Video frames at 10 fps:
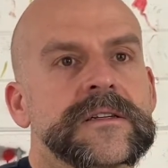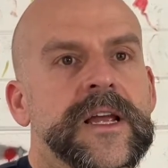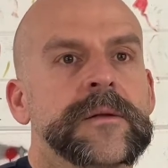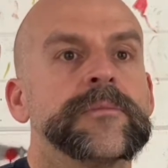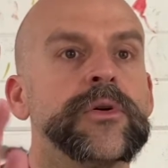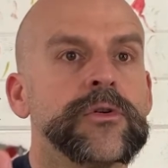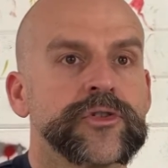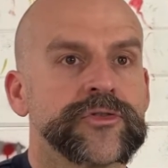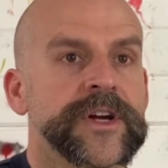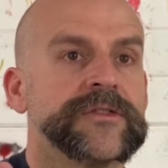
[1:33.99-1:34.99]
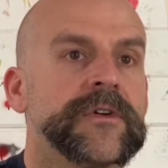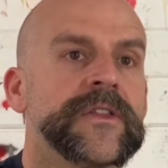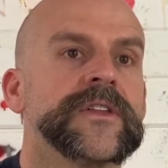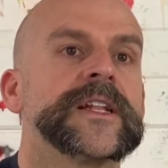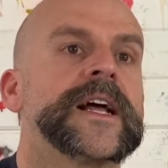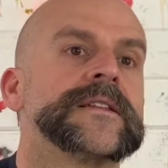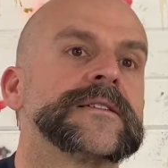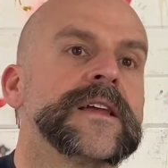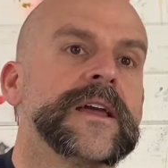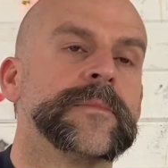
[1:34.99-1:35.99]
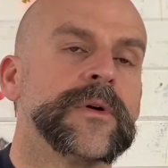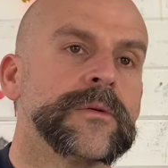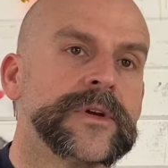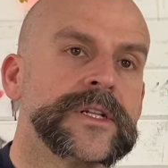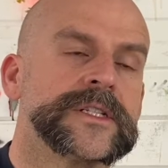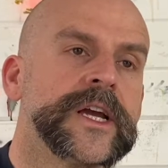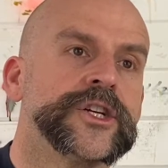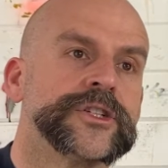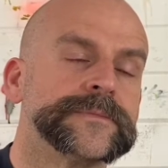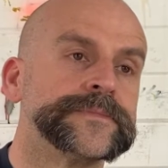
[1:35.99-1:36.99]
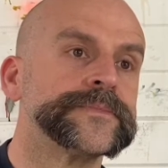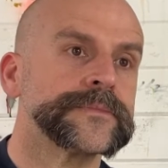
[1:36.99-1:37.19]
in portrait rather than landscape orientation.